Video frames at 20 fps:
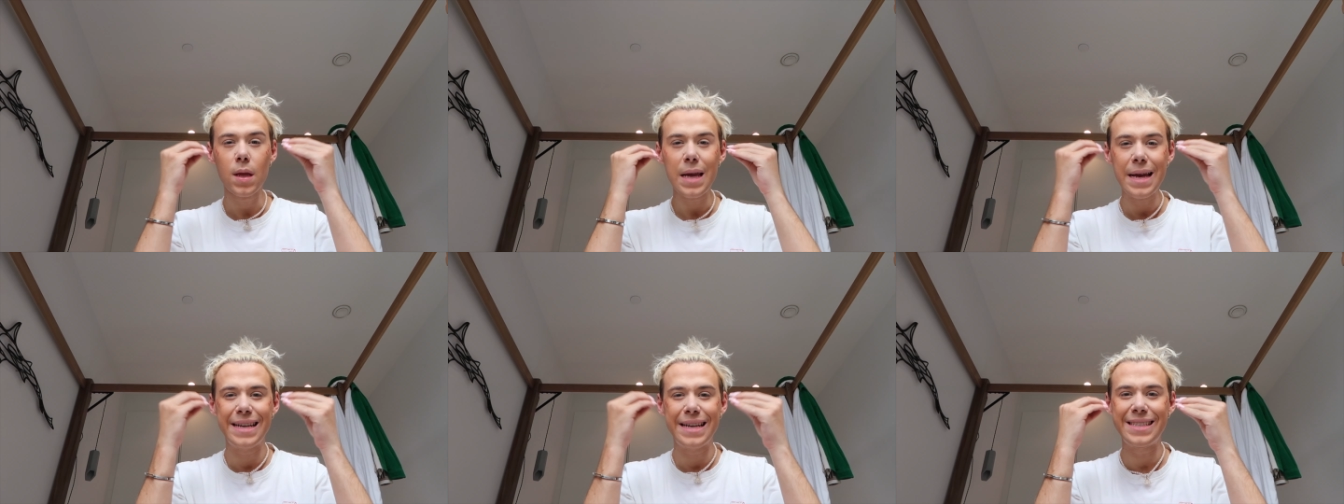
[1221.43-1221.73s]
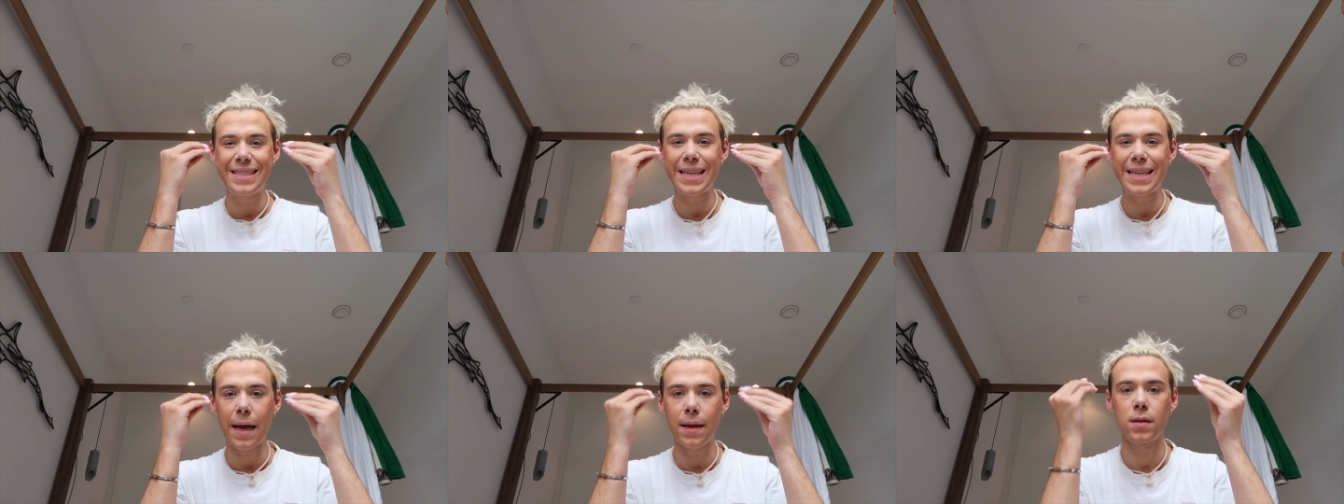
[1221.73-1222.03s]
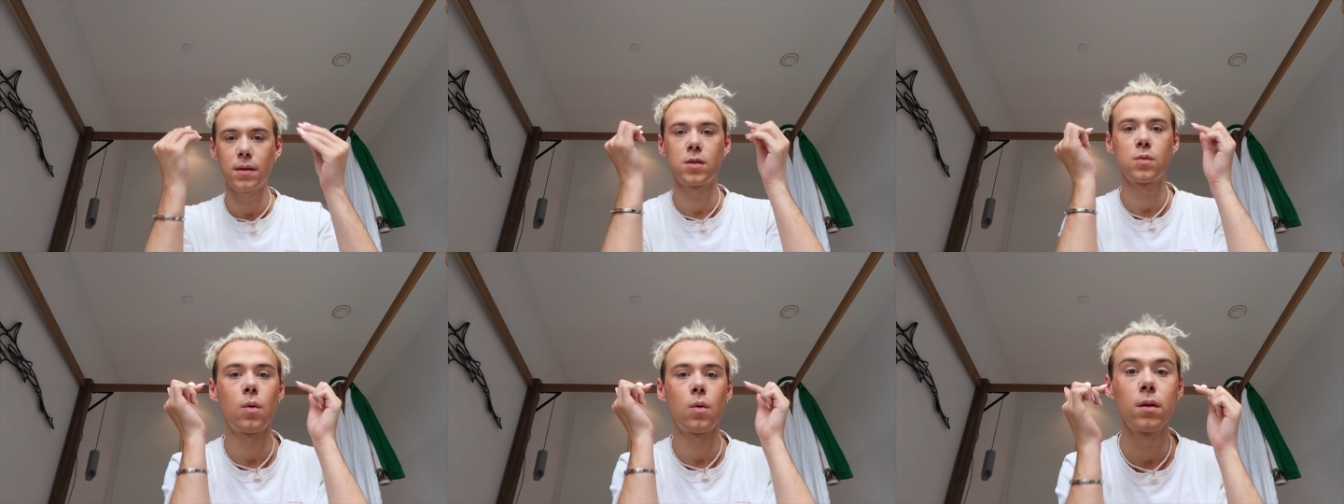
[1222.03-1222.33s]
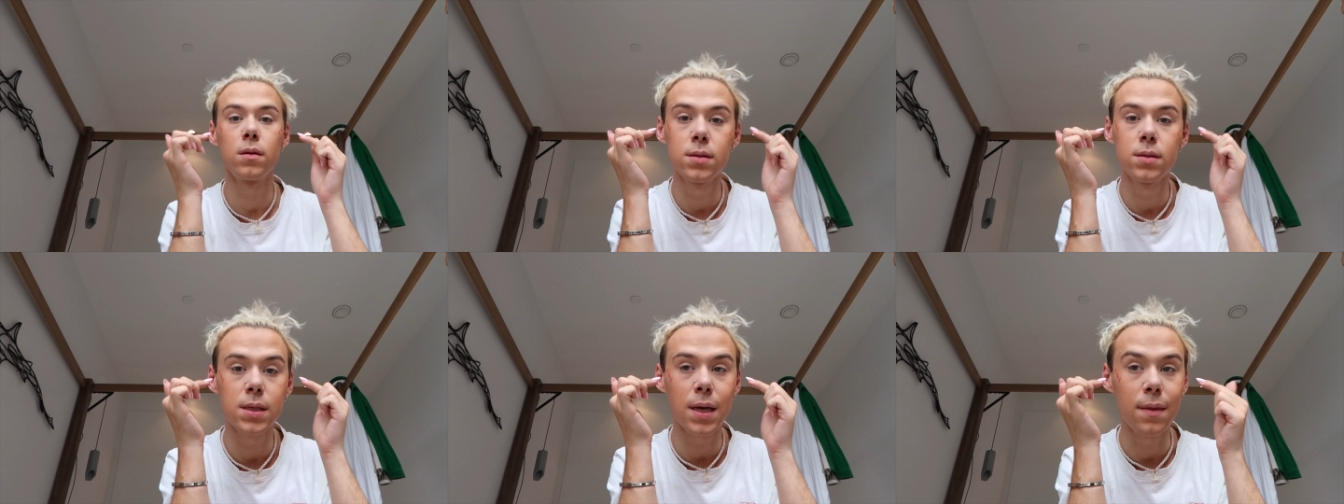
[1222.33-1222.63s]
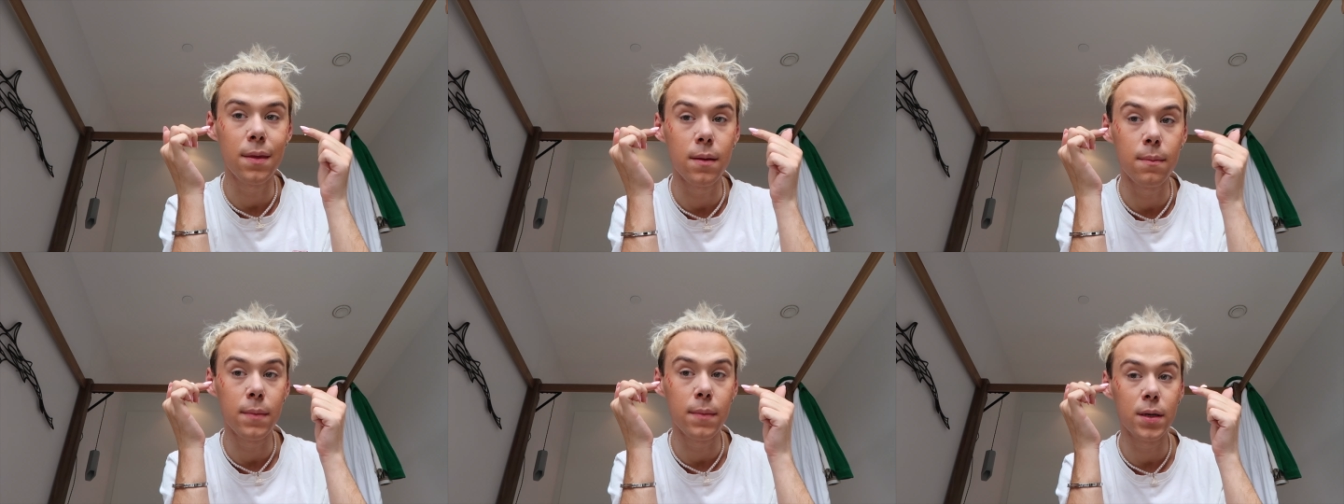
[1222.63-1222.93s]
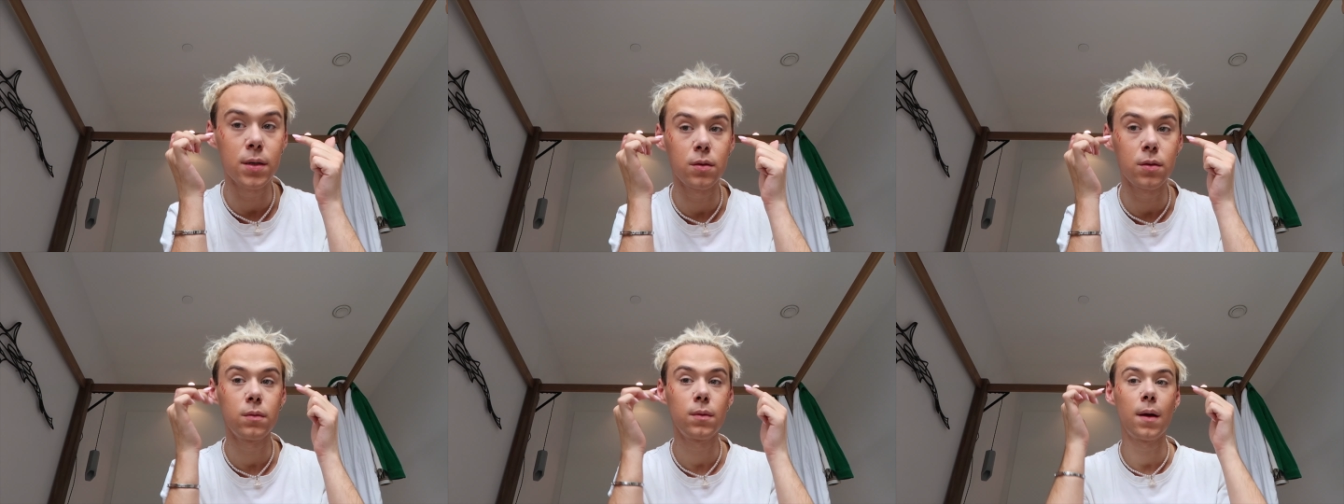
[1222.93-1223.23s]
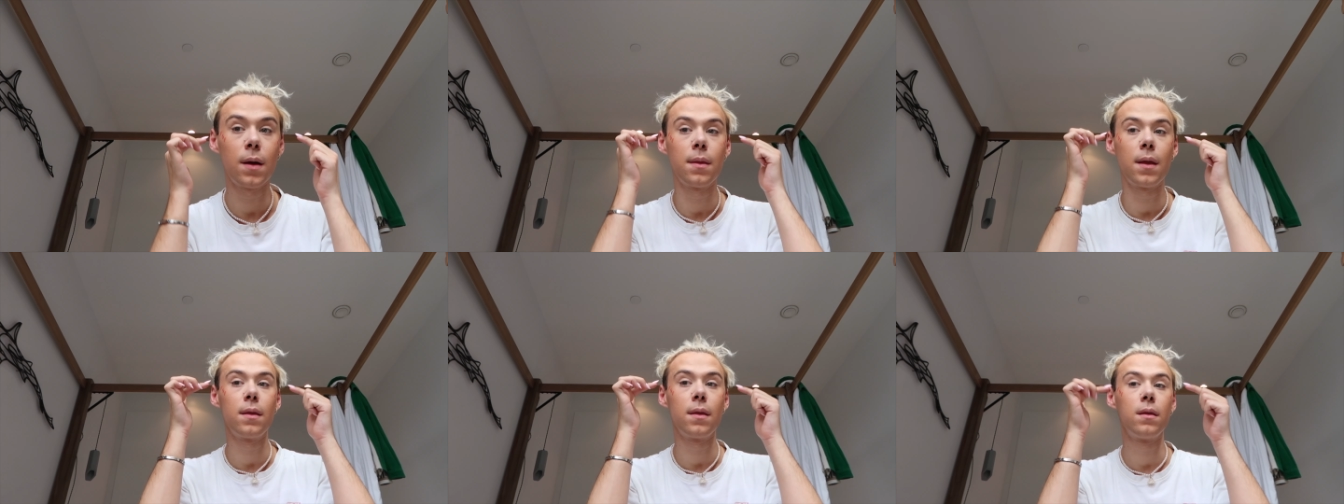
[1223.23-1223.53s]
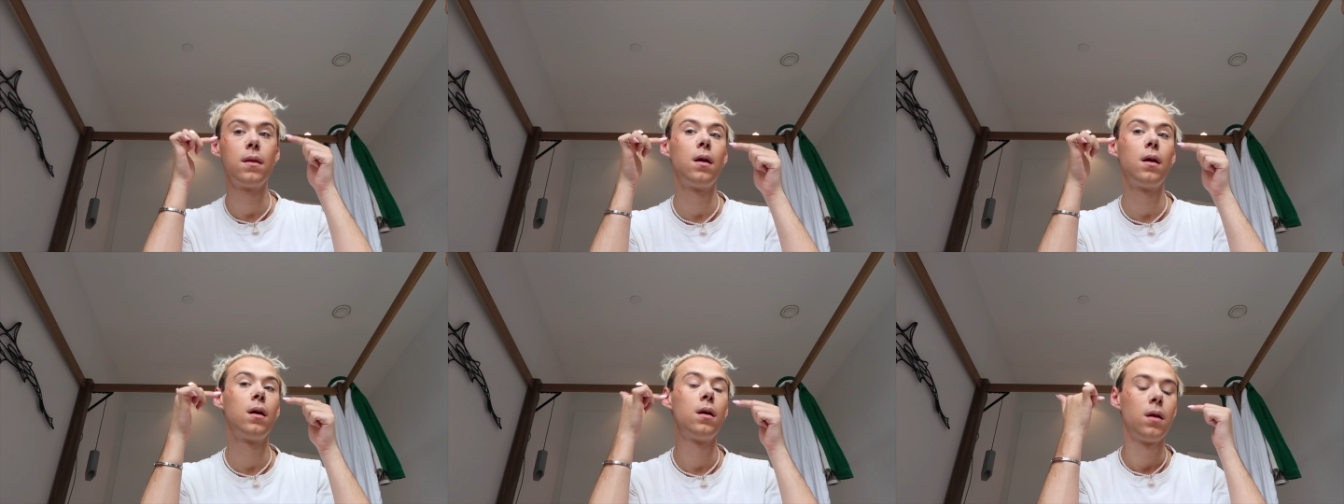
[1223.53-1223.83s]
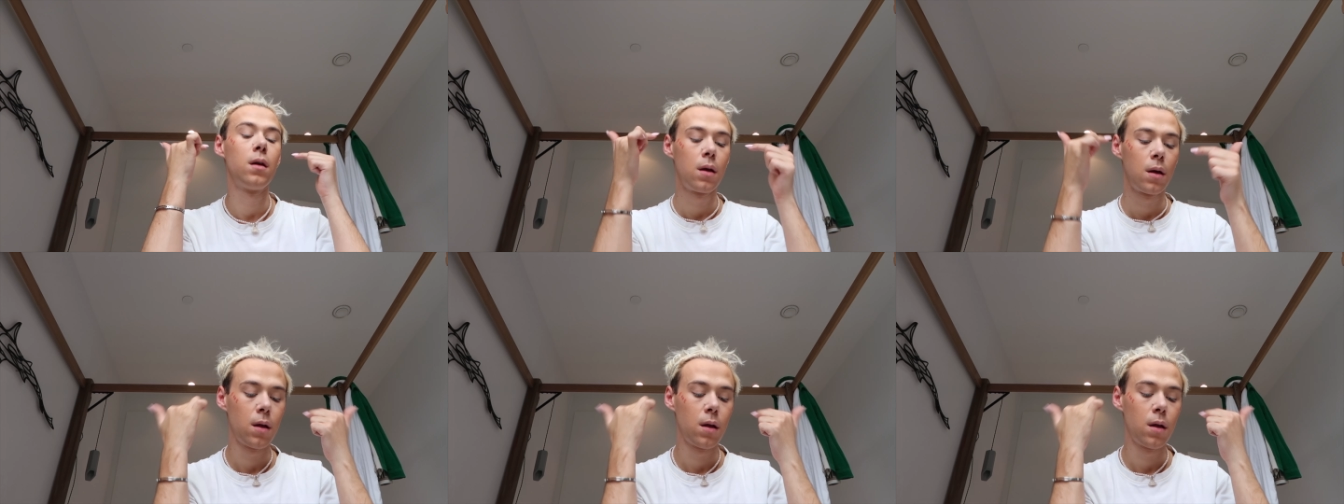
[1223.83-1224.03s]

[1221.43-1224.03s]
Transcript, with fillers: intense ones in the middle and then the